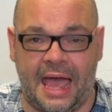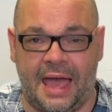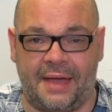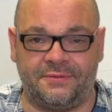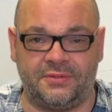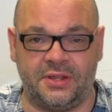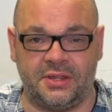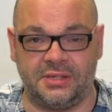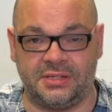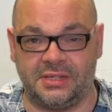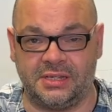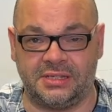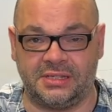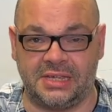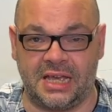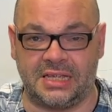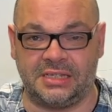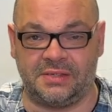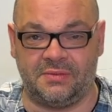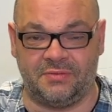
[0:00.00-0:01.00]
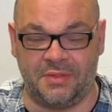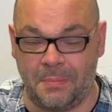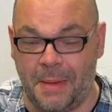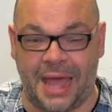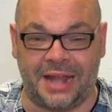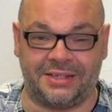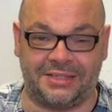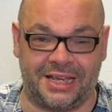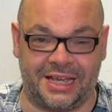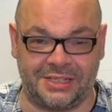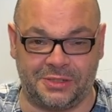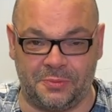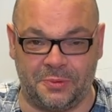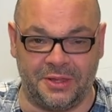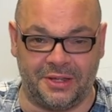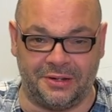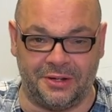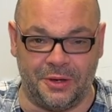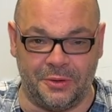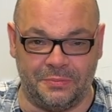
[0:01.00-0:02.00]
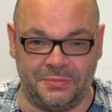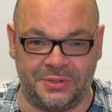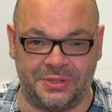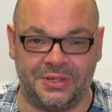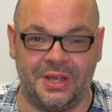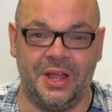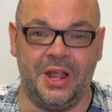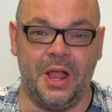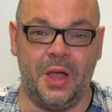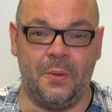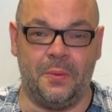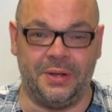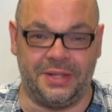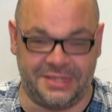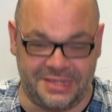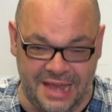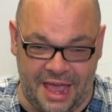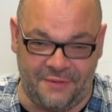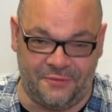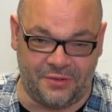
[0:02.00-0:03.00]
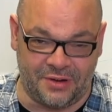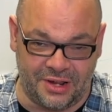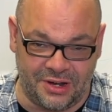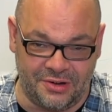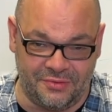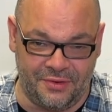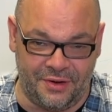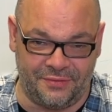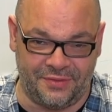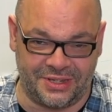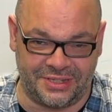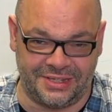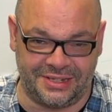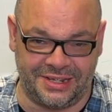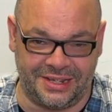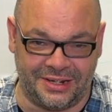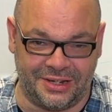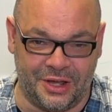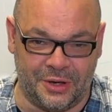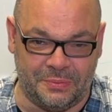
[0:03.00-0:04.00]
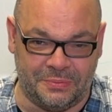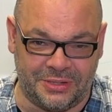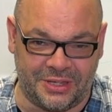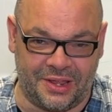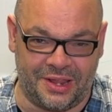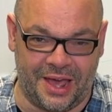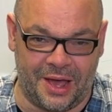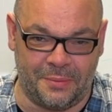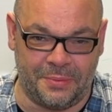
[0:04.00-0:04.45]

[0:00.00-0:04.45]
After the success of the mat test with the loops, we're definitely revisiting loops, so that'll